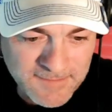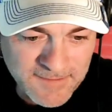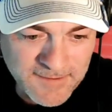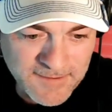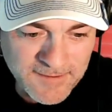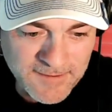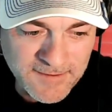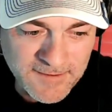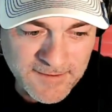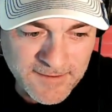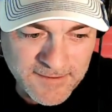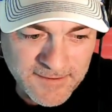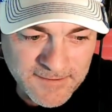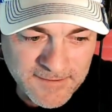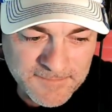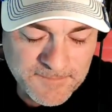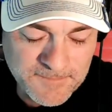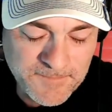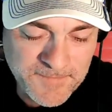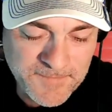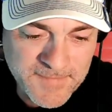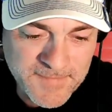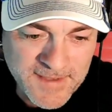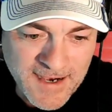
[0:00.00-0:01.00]
the
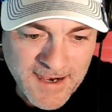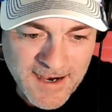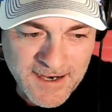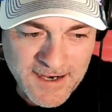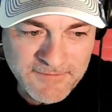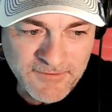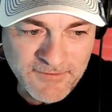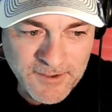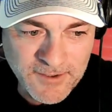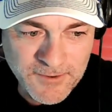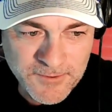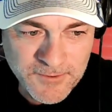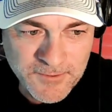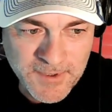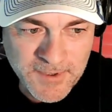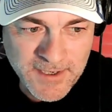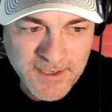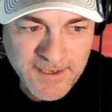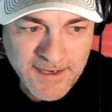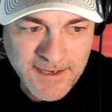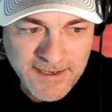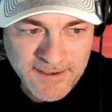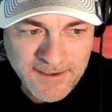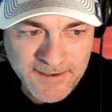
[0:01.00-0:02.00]
the iPhone,
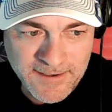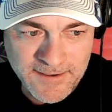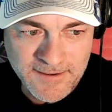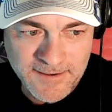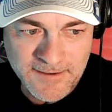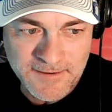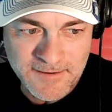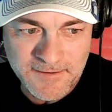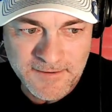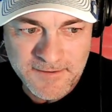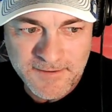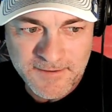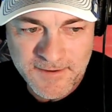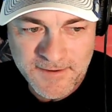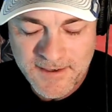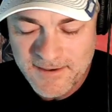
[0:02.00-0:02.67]
and